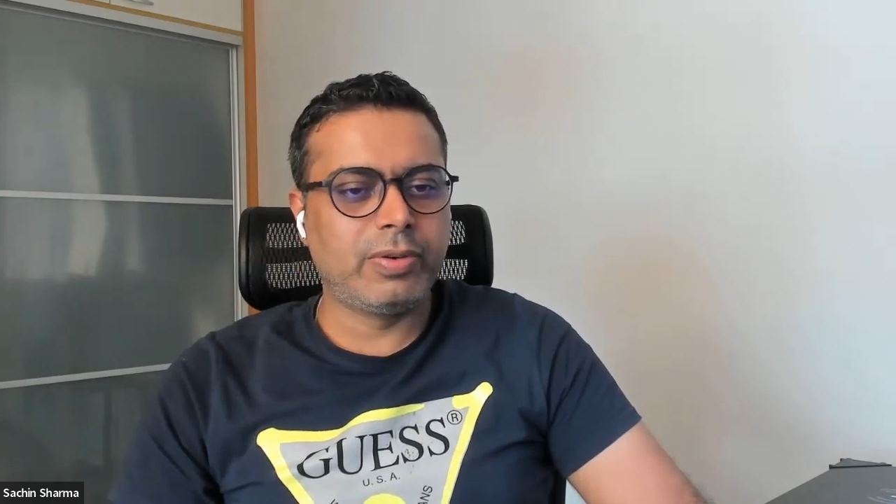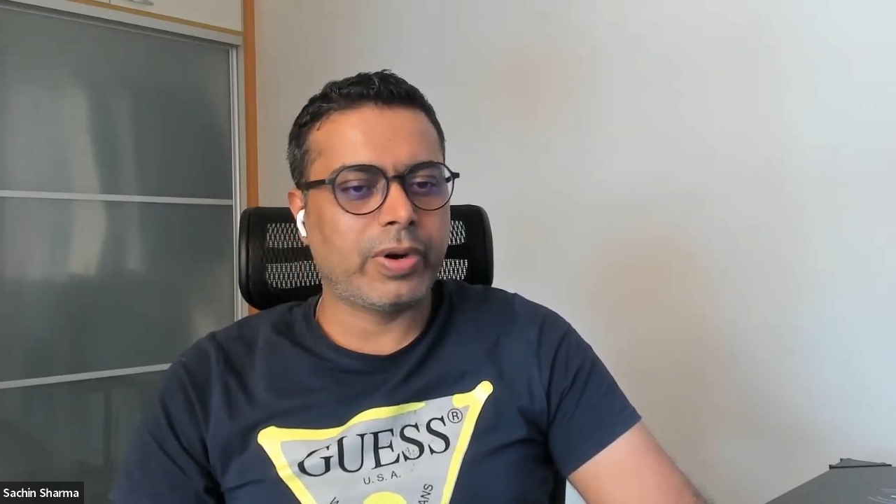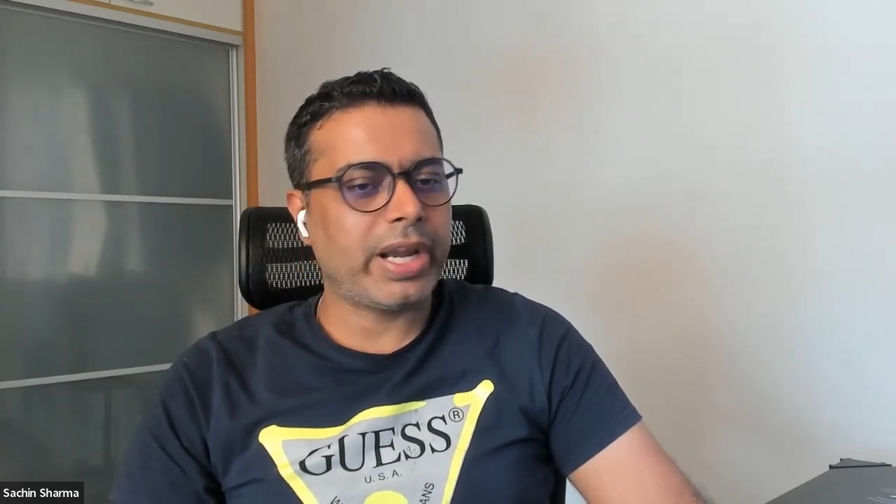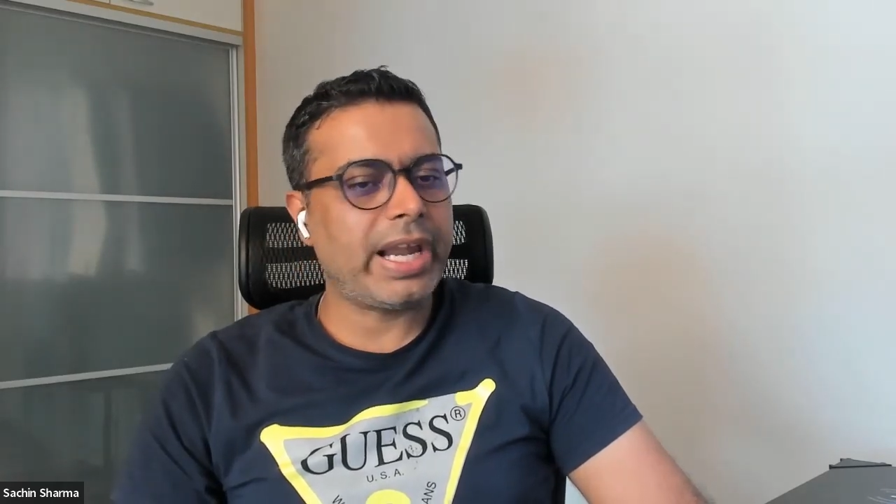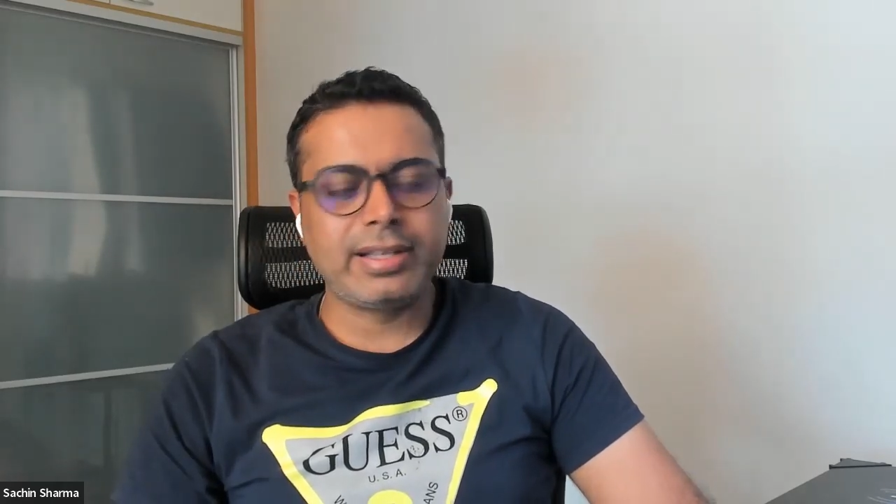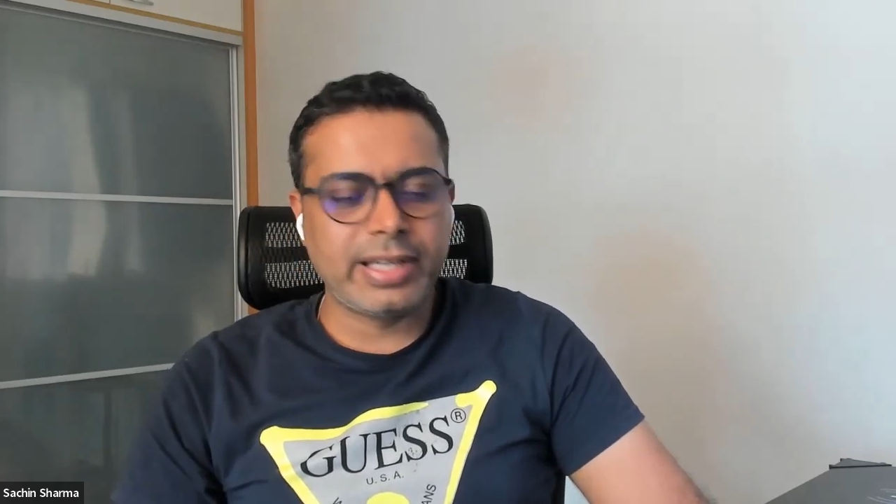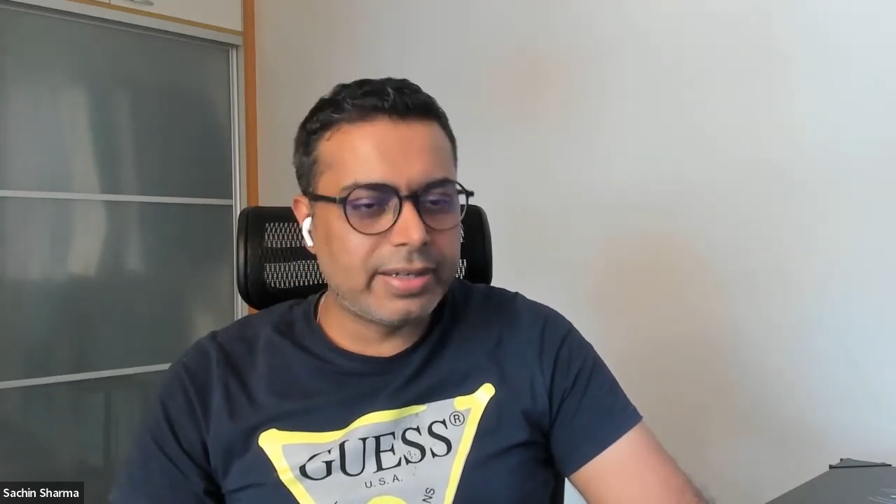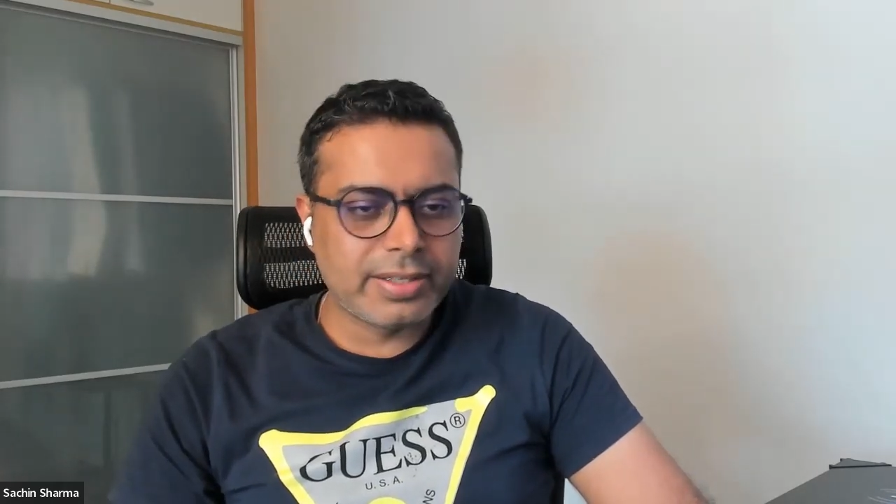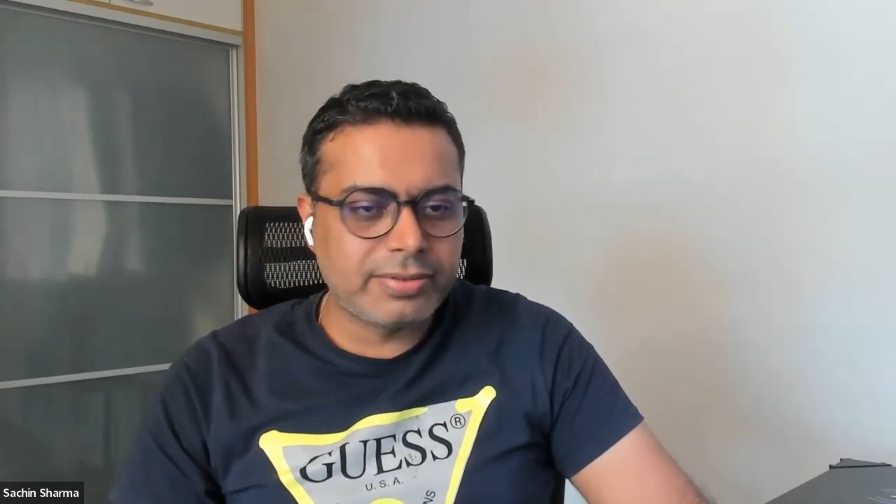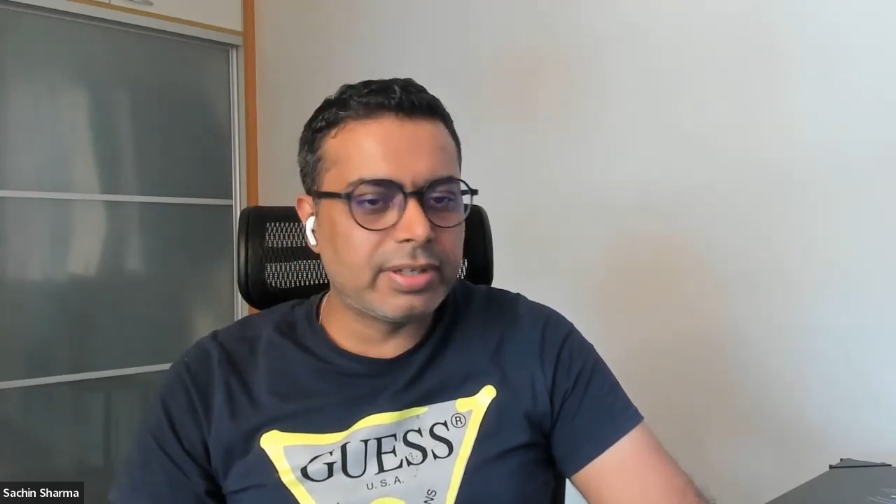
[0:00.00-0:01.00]
great their
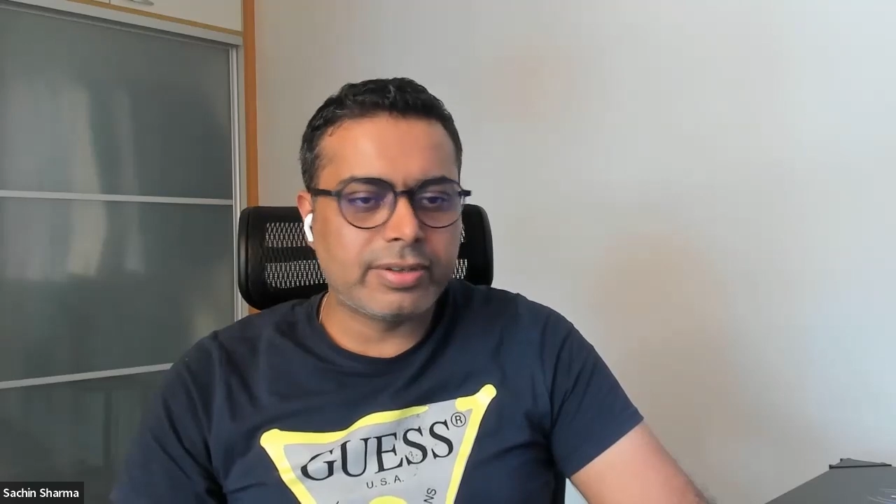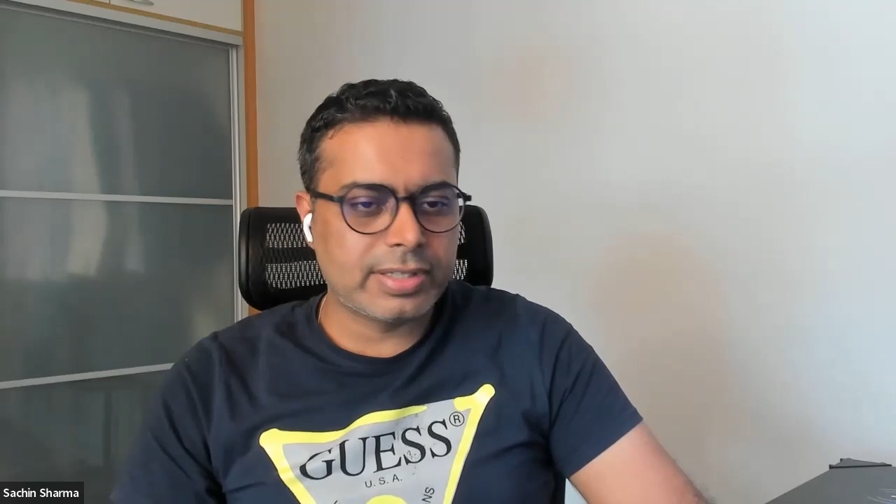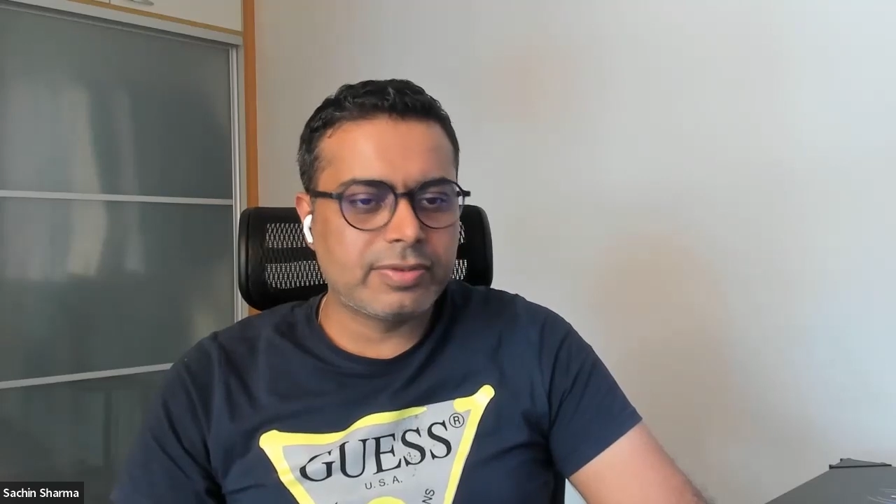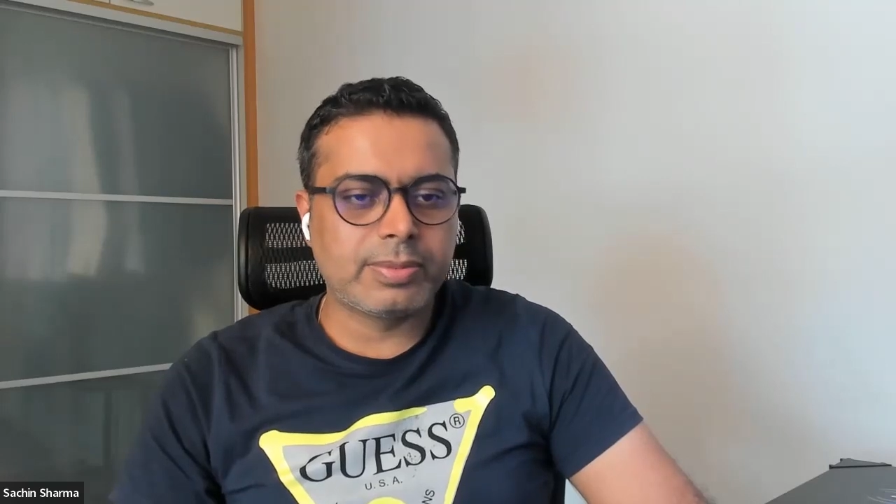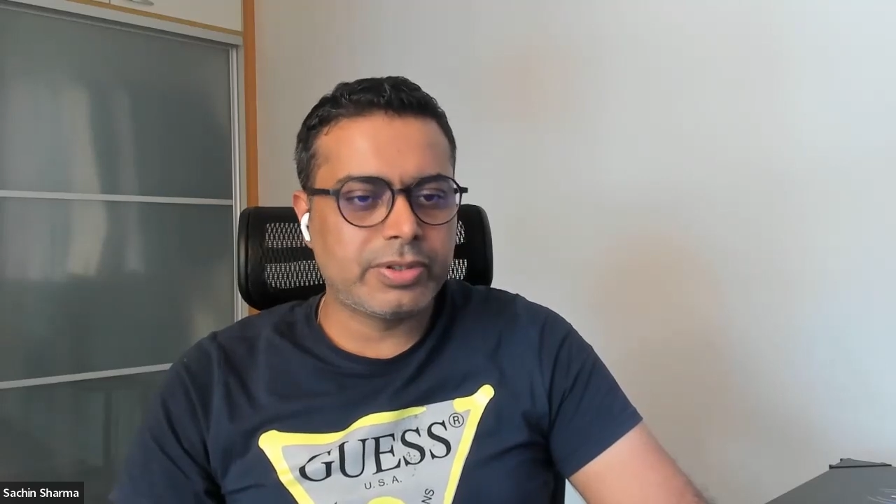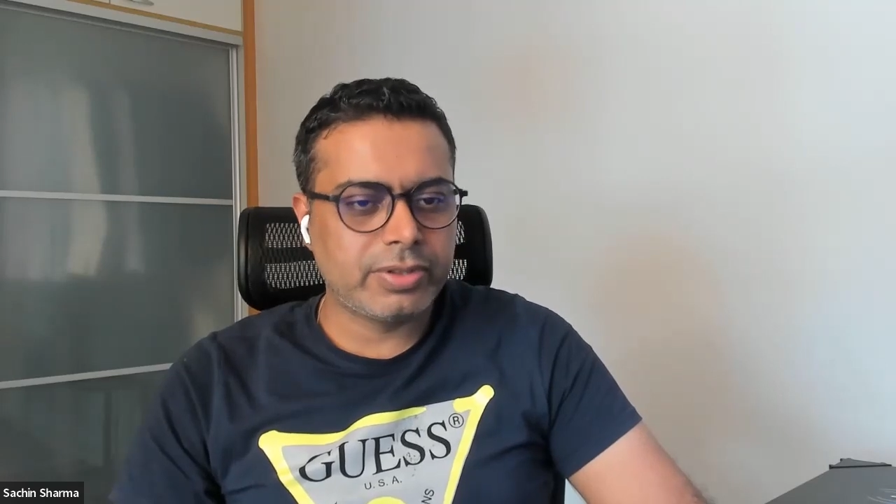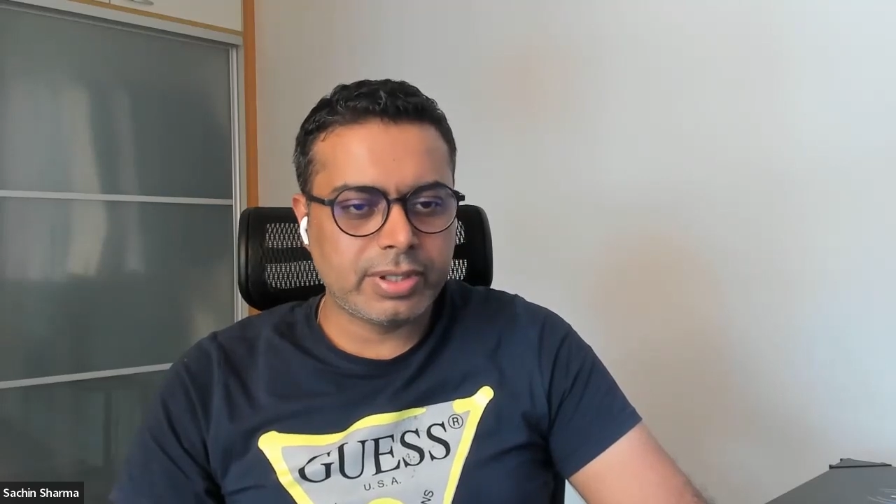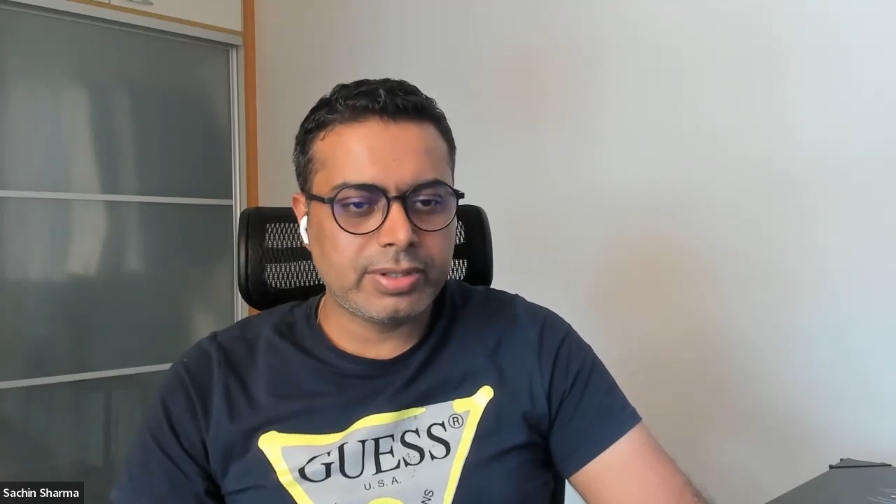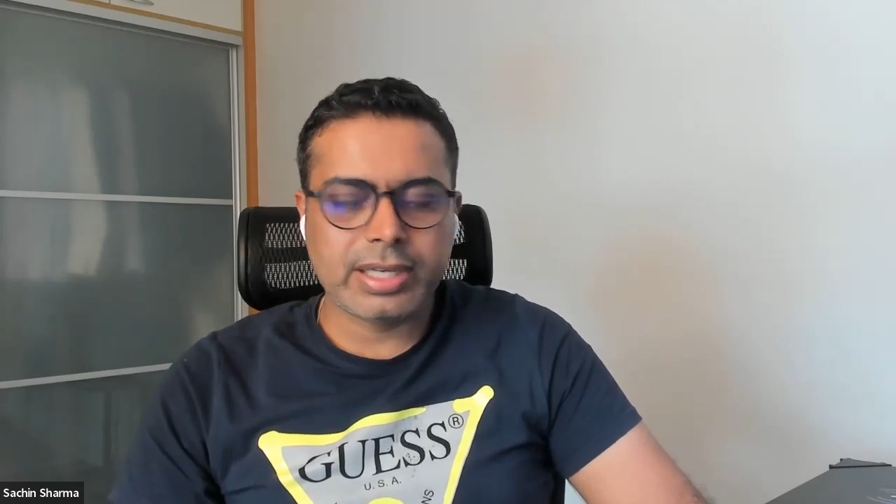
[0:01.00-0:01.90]
digital transformation is.